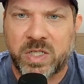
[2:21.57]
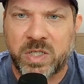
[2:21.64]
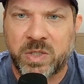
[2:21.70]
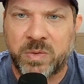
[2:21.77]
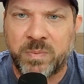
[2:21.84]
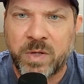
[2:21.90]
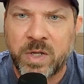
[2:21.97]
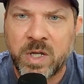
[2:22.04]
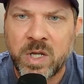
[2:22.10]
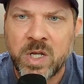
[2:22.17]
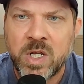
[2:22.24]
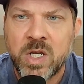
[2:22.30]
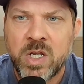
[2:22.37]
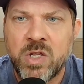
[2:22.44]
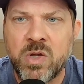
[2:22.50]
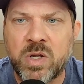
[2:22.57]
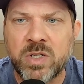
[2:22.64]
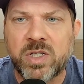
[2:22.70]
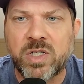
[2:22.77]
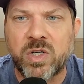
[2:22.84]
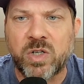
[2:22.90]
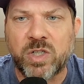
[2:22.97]
So you
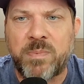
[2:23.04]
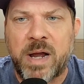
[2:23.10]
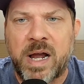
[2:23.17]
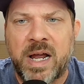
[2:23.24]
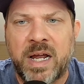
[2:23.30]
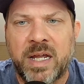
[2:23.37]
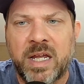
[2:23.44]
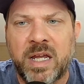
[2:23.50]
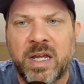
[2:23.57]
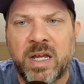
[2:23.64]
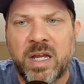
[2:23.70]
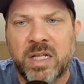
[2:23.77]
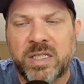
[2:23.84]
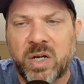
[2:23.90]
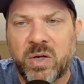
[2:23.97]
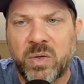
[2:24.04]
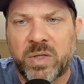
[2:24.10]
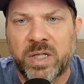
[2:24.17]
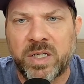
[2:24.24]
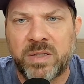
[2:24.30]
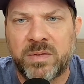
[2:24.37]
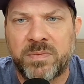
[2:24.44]
can search by a
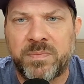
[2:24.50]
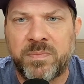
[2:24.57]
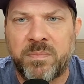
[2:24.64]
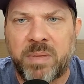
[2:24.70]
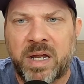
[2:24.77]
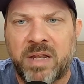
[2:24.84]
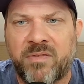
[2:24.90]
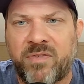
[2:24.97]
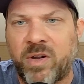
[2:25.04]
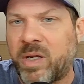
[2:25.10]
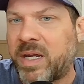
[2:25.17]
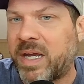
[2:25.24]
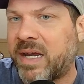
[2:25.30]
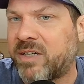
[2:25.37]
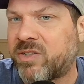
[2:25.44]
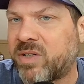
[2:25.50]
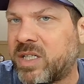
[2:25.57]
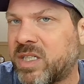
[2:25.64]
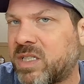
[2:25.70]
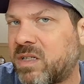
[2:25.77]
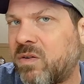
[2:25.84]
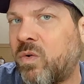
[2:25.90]
token, by the vault
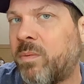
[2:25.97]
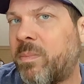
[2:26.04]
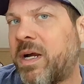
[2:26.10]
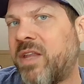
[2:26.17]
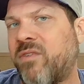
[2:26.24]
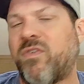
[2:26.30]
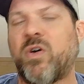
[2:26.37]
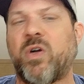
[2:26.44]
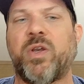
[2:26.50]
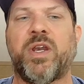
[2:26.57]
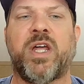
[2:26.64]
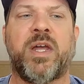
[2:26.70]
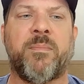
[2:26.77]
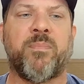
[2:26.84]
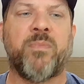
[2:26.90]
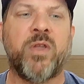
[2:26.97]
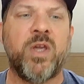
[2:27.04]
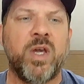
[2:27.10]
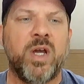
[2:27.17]
address, or by the vault name.